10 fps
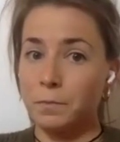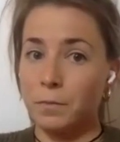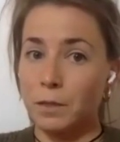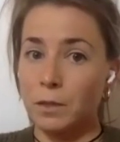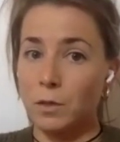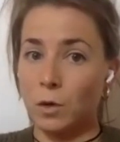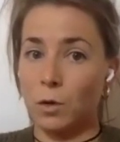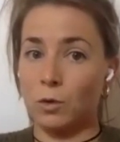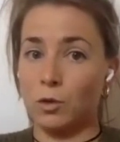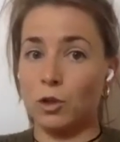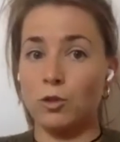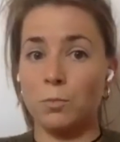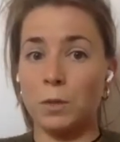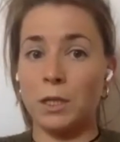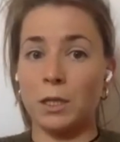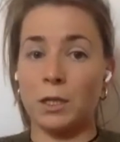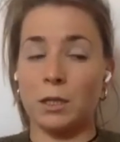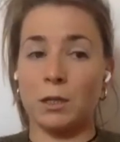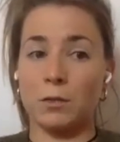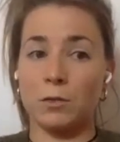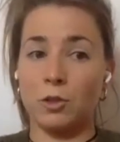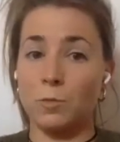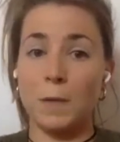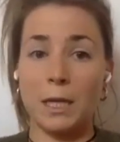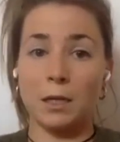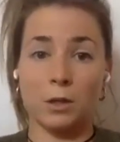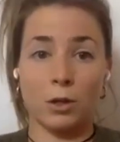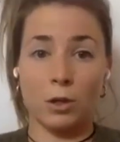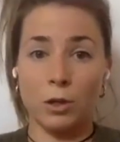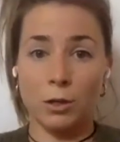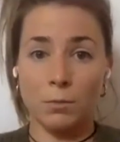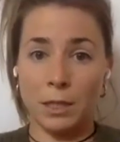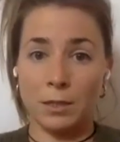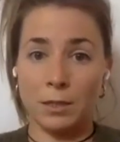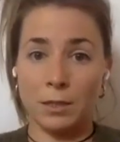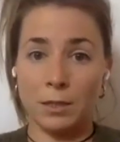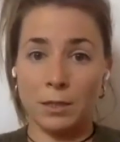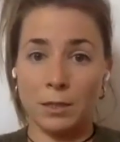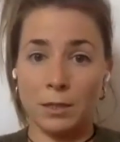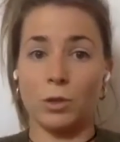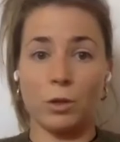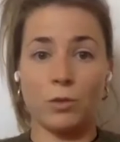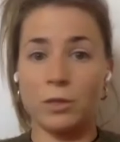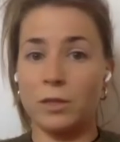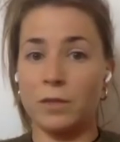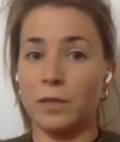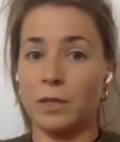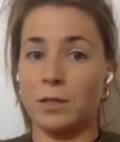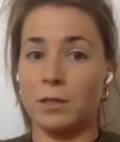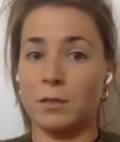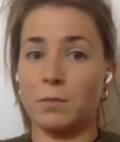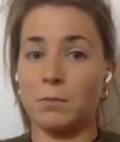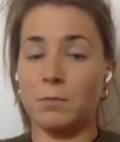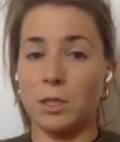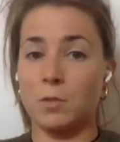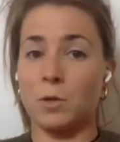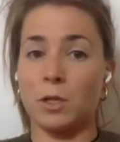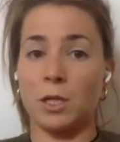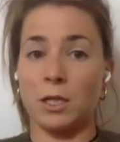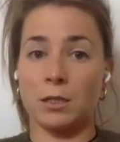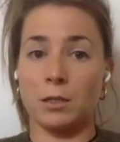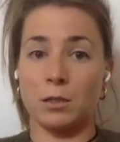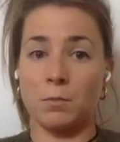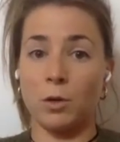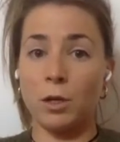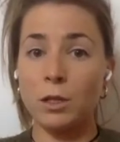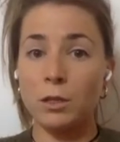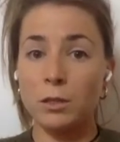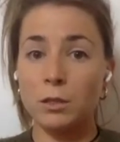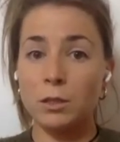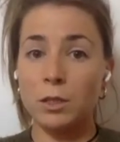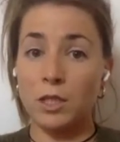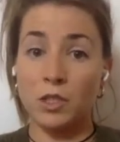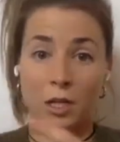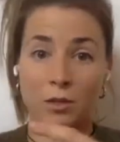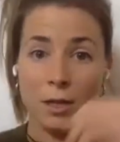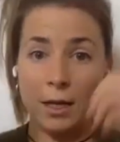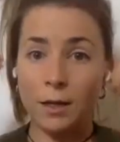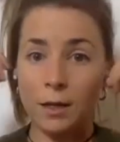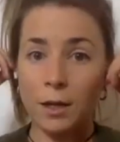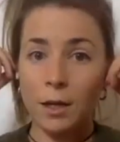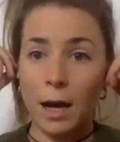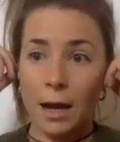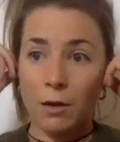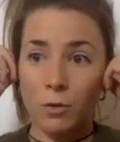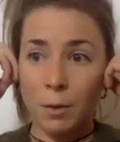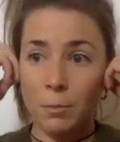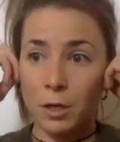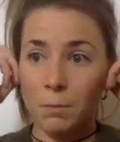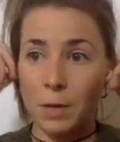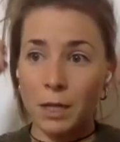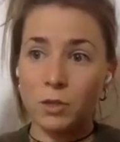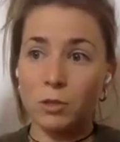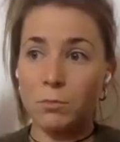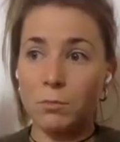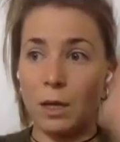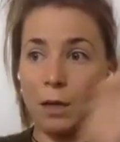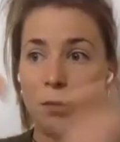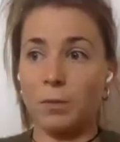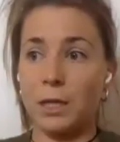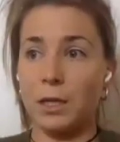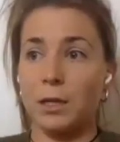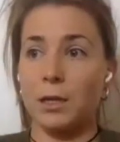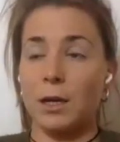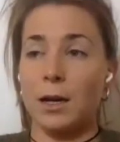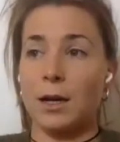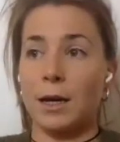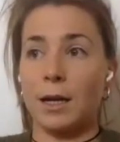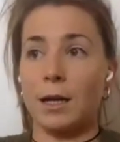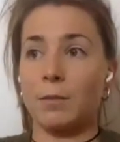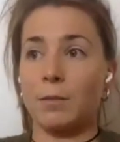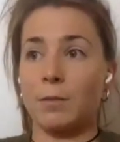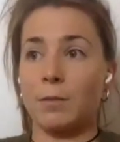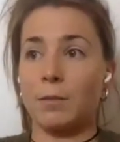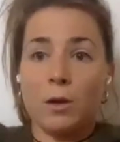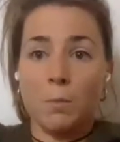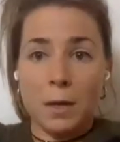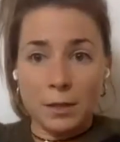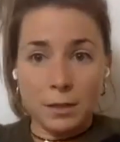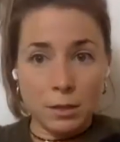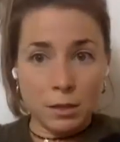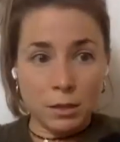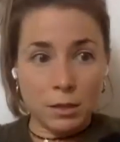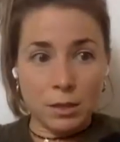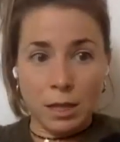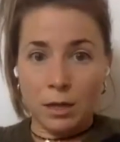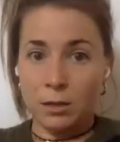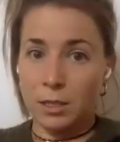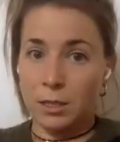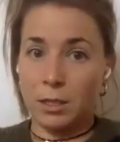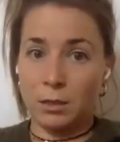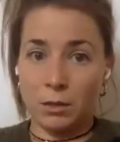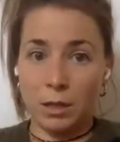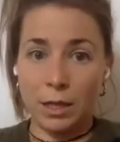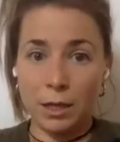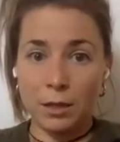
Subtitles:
So just being a girl means that you will not receive as much money as a boy in general. I remember in Belgium, maybe I had one of the best salaries in the league,